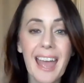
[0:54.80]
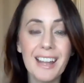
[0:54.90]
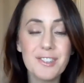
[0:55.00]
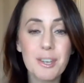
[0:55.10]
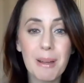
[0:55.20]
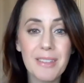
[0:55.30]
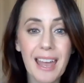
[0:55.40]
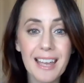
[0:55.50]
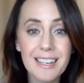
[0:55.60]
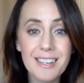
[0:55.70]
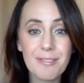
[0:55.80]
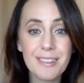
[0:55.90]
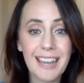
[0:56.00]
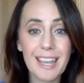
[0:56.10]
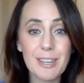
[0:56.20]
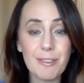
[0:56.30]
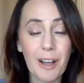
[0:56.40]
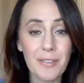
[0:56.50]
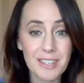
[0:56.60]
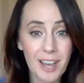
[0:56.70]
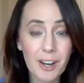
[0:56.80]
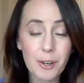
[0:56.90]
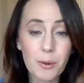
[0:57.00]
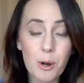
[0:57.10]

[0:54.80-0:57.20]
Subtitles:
And so by the end of the day, you've got these hunger